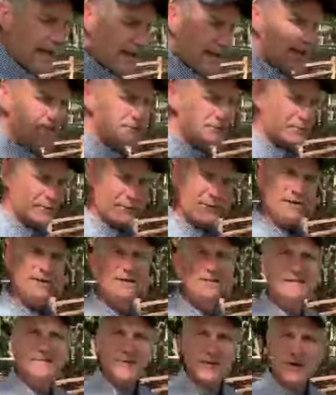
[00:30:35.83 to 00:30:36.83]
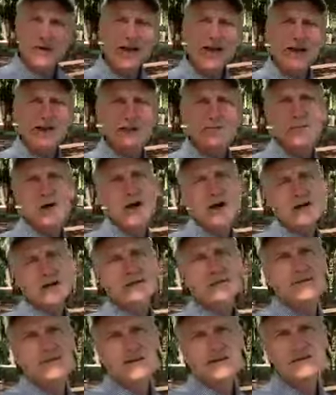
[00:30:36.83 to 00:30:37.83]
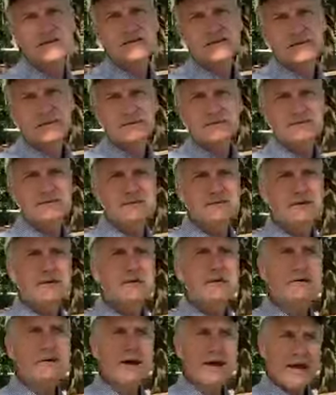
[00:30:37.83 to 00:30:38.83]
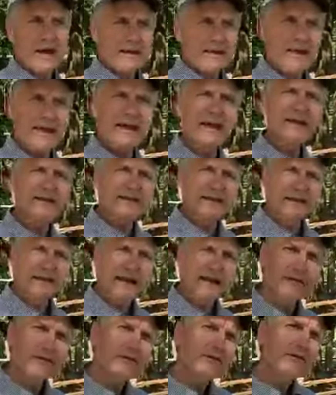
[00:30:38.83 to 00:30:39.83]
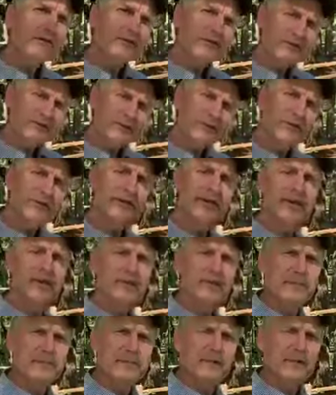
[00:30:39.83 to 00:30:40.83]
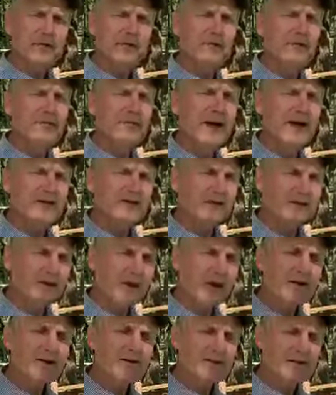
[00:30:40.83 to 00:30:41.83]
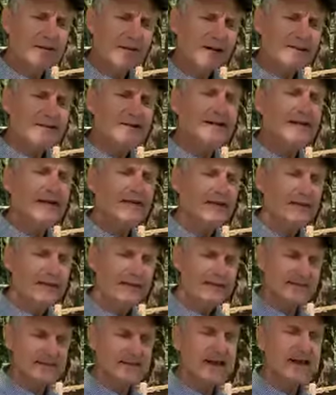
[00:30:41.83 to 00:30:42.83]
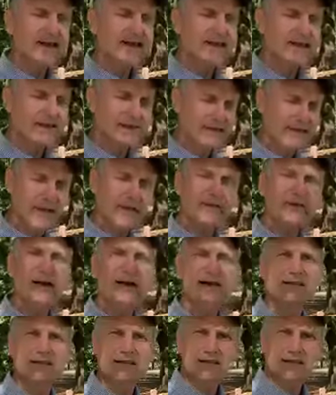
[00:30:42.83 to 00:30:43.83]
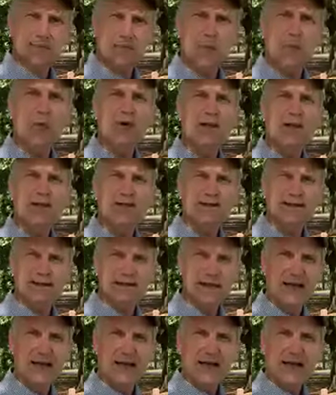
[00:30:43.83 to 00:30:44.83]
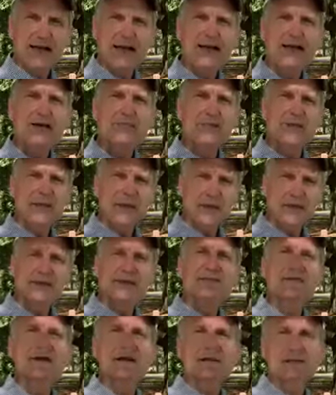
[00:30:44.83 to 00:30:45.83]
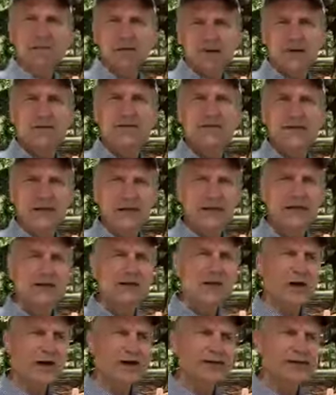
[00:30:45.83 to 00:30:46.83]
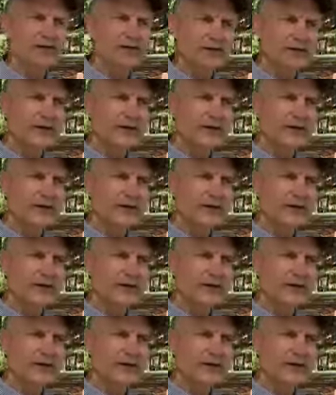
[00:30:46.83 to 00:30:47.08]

and it was really spearheaded by our friends group. So they got together, it was really a, a group of master gardeners that got together and decided that they would like to support us um, developing a botanic garden.